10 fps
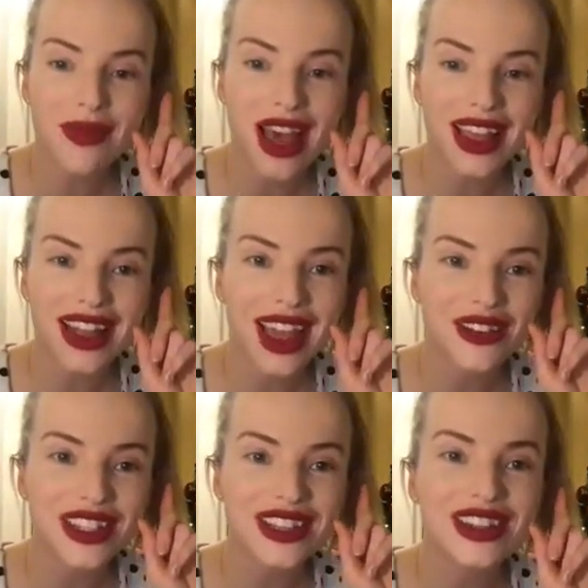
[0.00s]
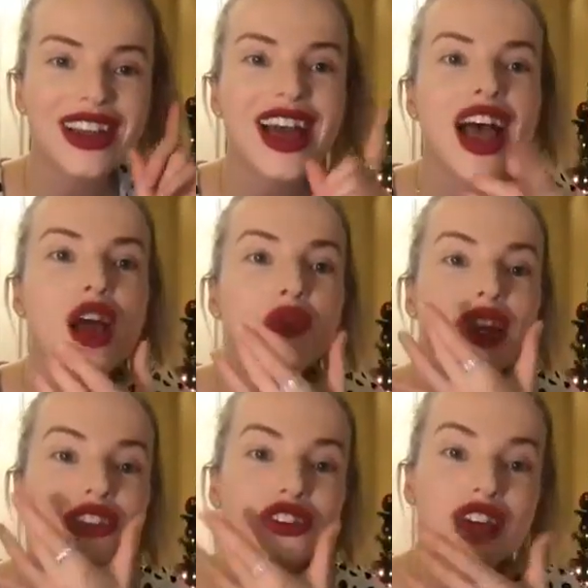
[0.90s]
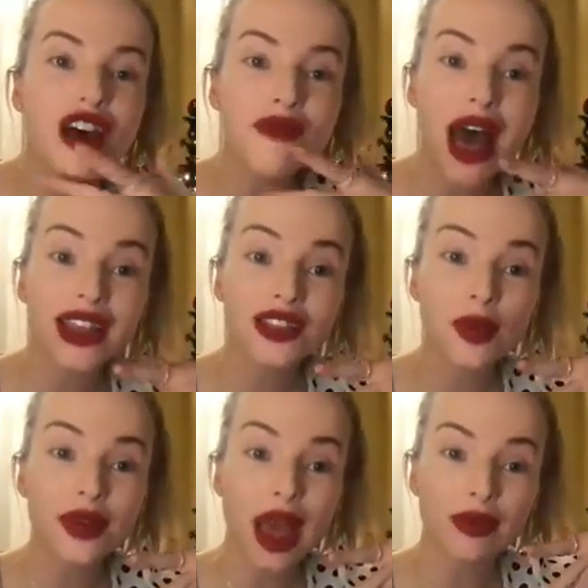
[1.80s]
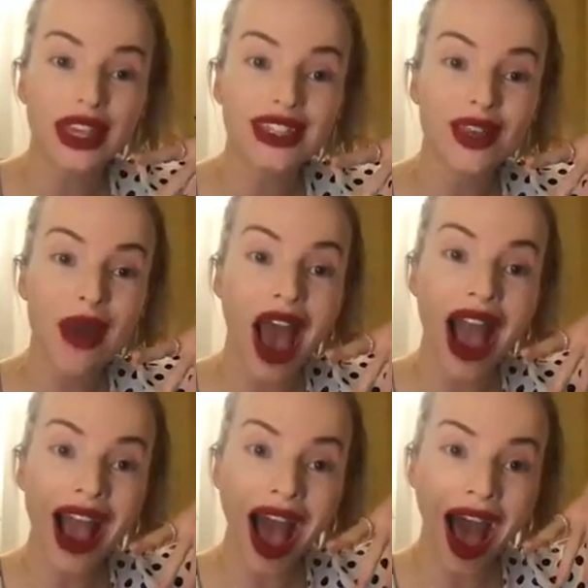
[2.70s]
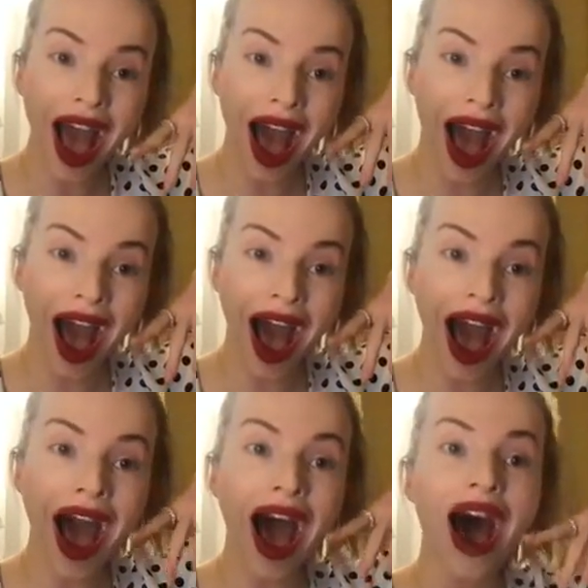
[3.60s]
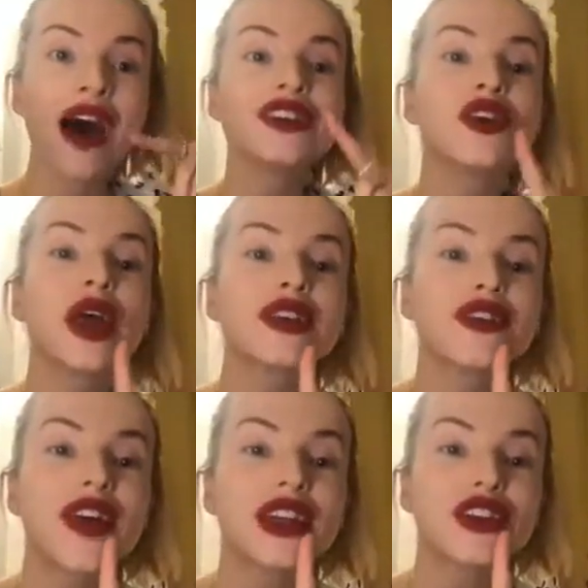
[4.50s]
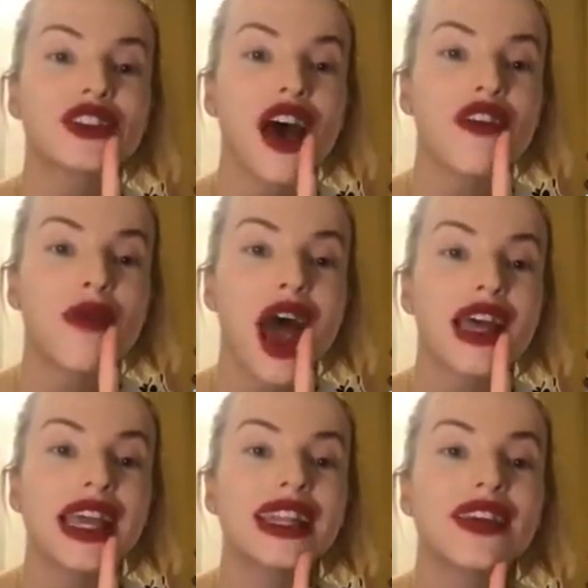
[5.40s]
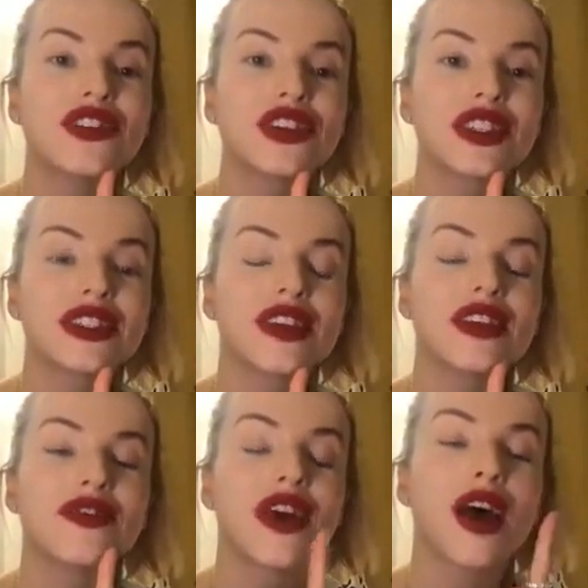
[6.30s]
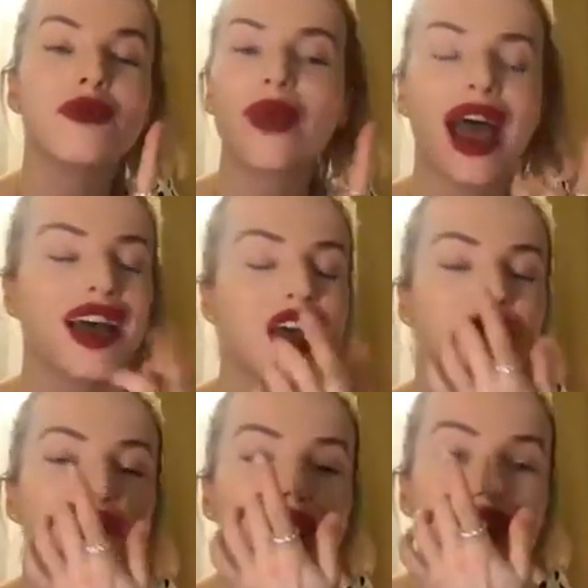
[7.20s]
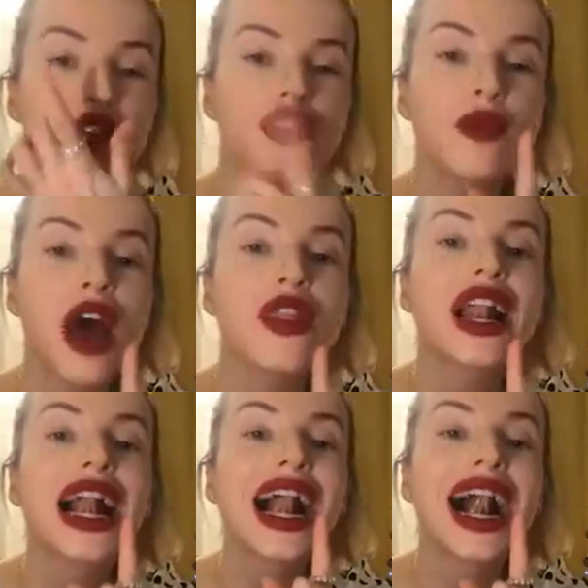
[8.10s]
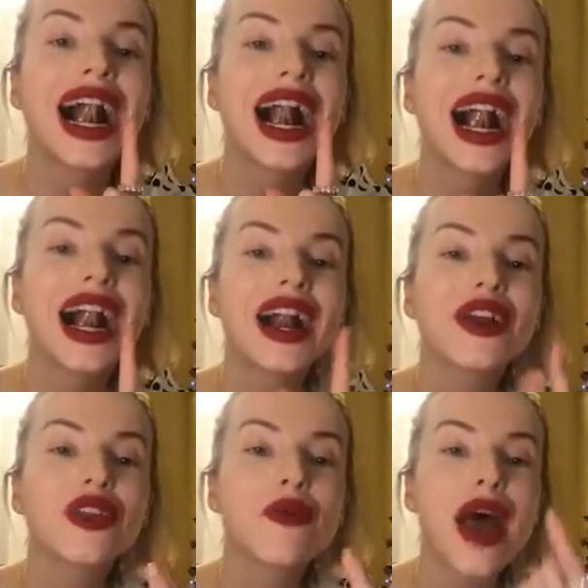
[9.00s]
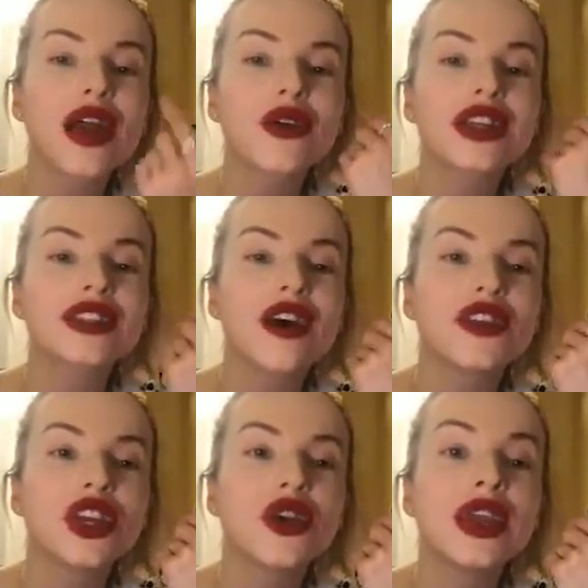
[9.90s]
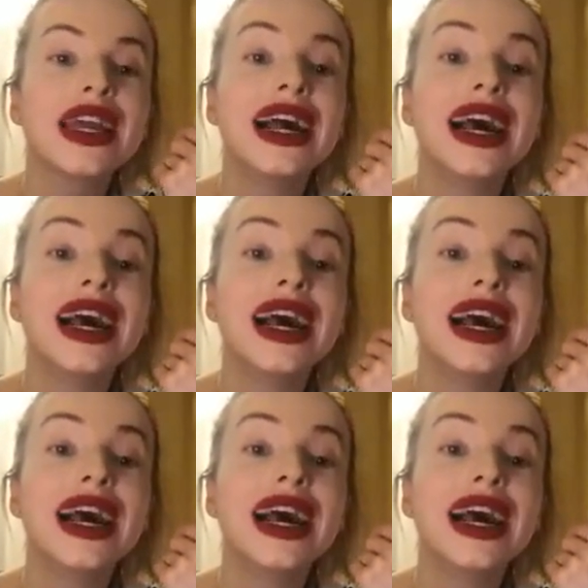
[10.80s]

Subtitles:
Hi, Crystal. Raise your soft palate. So remember that place in the back? So like to find your soft palate, feel the roof of your mouth. Go to the back where it's soft and gooey.